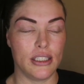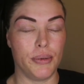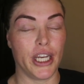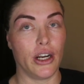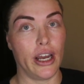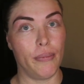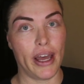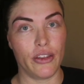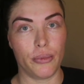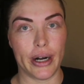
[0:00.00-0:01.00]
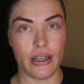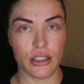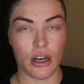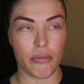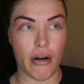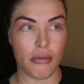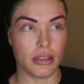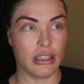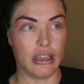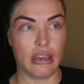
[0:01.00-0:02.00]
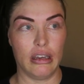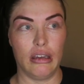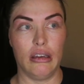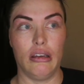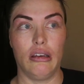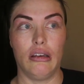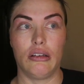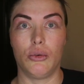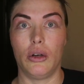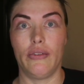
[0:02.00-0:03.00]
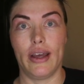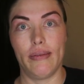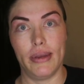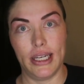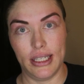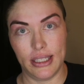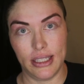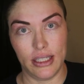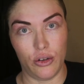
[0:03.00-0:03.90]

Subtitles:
depending on how bad their brows are, probably like 25 minutes.